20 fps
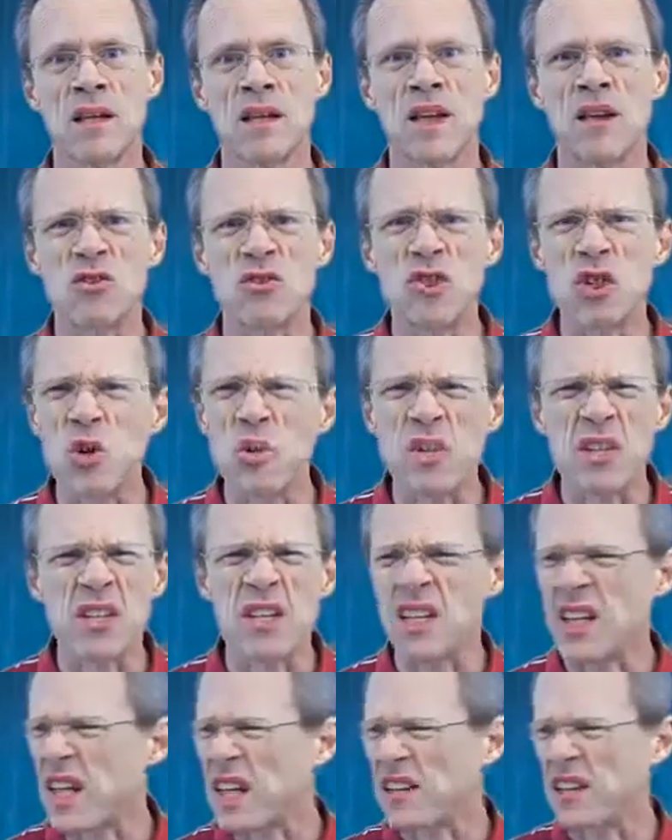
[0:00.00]
Now, Jonah
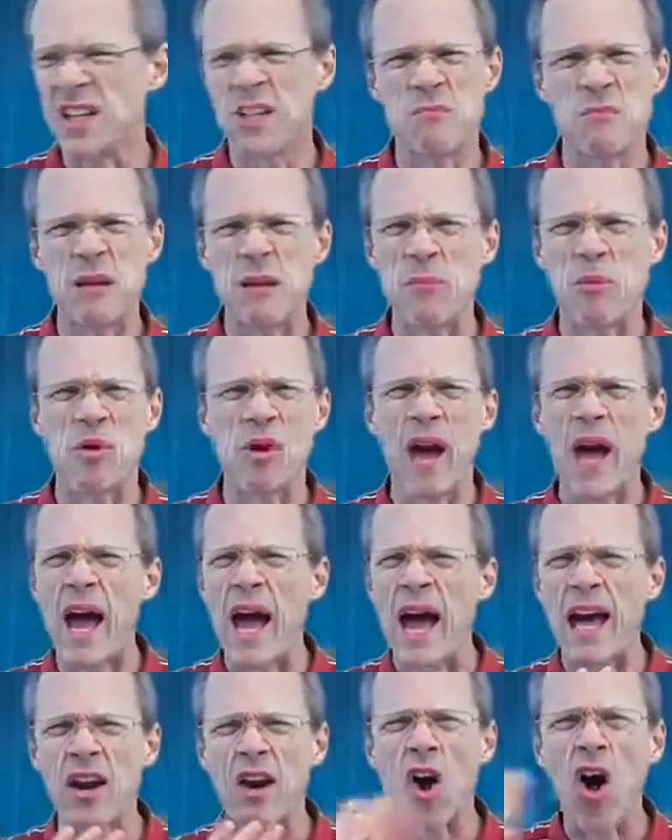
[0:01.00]
didn't like these people
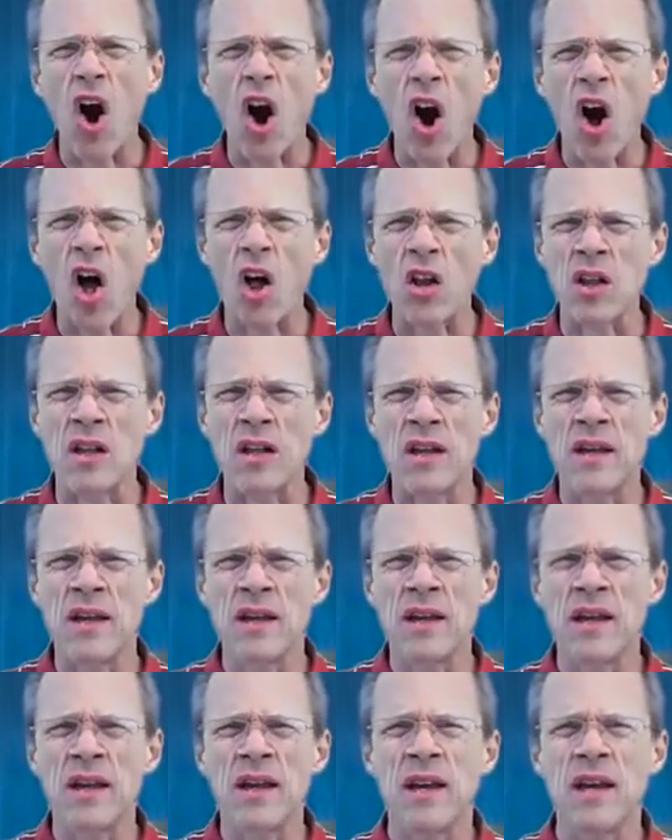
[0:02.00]
at all.
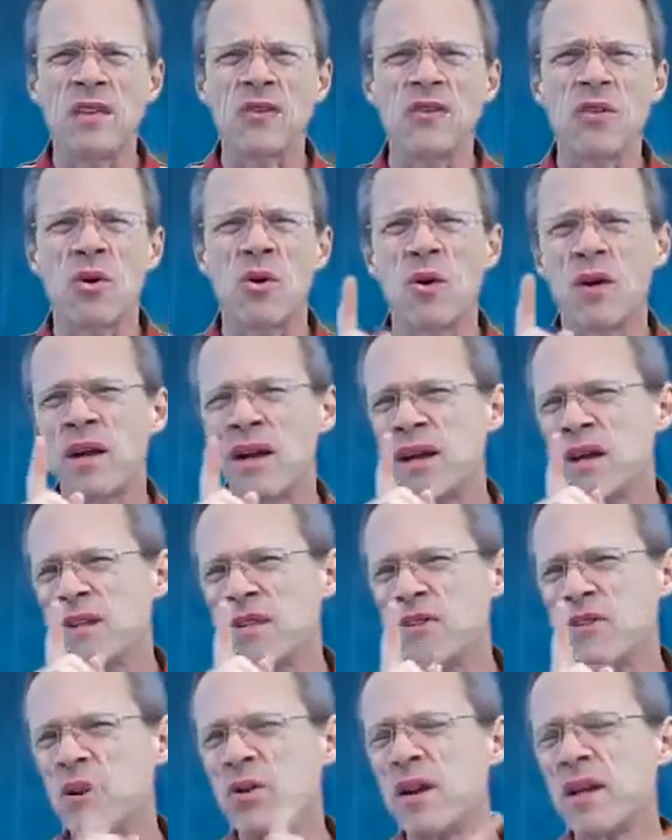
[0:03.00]
And so
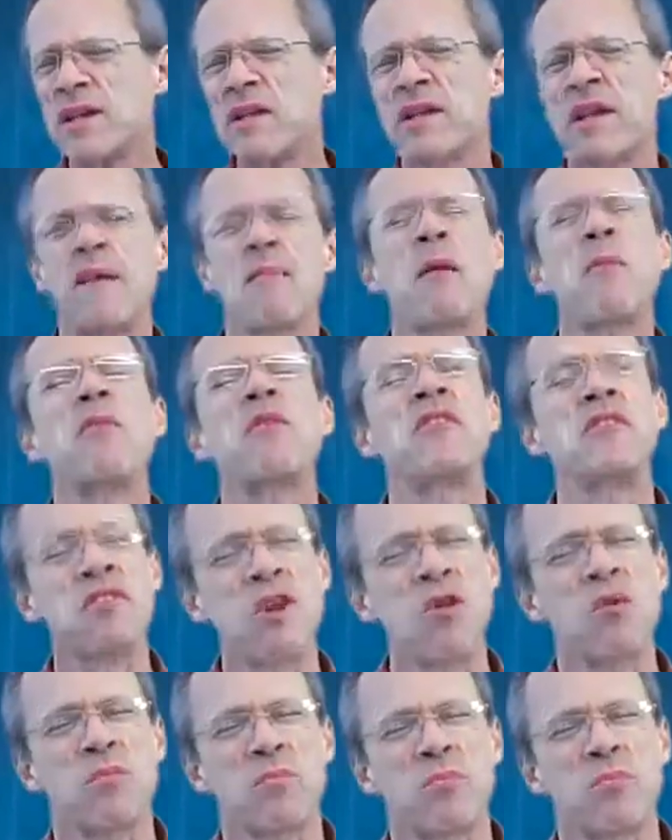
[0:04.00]
Jonah came up with his own